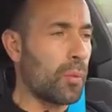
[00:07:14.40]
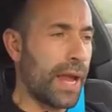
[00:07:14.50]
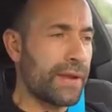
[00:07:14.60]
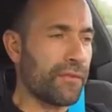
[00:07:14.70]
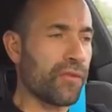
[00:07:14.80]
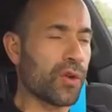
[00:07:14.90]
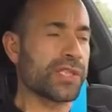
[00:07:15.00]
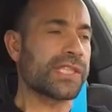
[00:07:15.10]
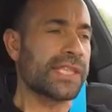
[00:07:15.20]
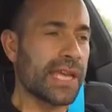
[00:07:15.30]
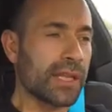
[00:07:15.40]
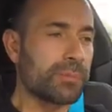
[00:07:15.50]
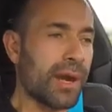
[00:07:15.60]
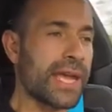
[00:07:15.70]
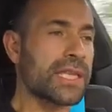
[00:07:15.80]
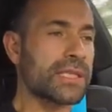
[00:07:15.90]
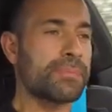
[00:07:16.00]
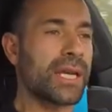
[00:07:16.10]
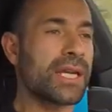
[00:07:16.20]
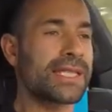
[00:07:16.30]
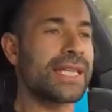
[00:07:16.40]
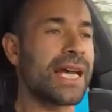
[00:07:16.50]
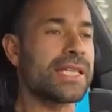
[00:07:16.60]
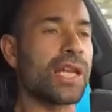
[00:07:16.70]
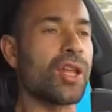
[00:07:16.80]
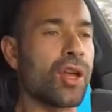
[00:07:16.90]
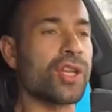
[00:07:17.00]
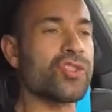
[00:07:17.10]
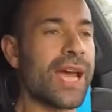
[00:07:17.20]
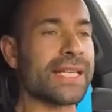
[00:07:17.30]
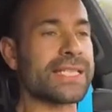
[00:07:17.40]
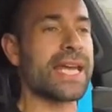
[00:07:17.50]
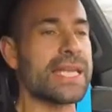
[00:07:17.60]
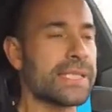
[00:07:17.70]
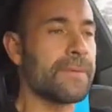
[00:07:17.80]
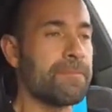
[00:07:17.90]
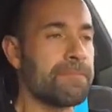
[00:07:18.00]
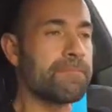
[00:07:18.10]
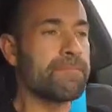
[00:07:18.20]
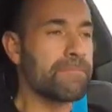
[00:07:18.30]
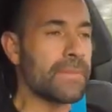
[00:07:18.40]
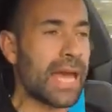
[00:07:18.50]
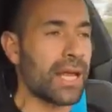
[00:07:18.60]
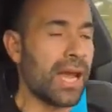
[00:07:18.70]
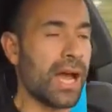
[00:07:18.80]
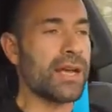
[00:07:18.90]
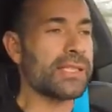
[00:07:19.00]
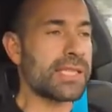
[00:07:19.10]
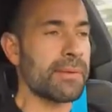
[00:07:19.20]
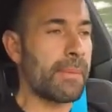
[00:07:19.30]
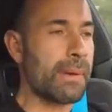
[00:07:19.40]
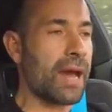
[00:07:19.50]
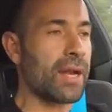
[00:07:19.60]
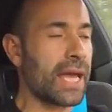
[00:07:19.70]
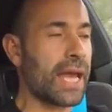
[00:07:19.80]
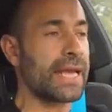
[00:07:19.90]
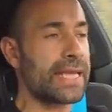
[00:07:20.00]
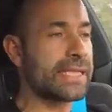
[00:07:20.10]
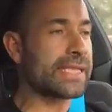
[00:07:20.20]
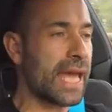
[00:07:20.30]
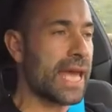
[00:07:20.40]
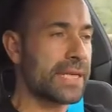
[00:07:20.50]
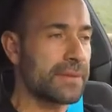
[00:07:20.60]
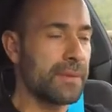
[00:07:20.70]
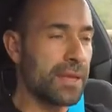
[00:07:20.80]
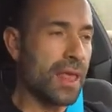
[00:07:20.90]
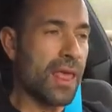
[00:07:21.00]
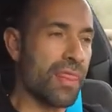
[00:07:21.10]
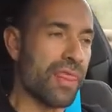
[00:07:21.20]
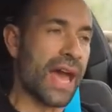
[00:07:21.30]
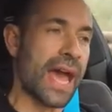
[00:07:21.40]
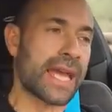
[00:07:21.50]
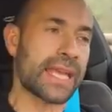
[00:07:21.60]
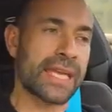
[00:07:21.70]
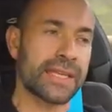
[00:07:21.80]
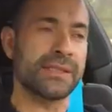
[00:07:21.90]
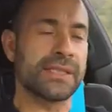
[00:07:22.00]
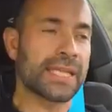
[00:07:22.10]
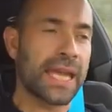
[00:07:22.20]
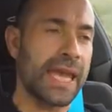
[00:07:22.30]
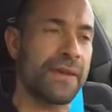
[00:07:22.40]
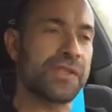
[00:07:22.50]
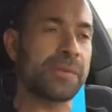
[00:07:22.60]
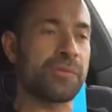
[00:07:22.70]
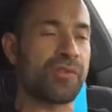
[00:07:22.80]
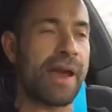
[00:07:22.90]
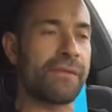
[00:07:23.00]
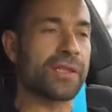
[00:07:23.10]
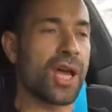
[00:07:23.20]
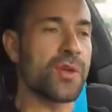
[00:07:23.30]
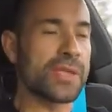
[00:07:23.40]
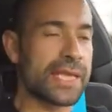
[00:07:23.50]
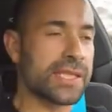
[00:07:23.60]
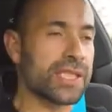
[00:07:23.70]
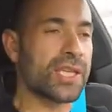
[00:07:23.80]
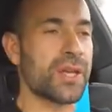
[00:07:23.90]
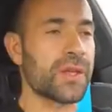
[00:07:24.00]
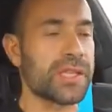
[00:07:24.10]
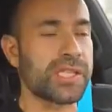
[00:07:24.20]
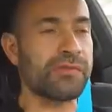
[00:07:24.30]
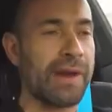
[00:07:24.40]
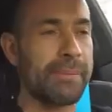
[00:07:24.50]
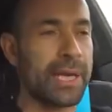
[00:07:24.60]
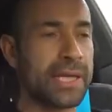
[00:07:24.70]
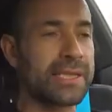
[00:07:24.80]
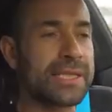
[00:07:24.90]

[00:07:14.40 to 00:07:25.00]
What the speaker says: went for steel brakes because he does a lot of track days, and I asked him about it, and he said that if some gravel goes into the ceramic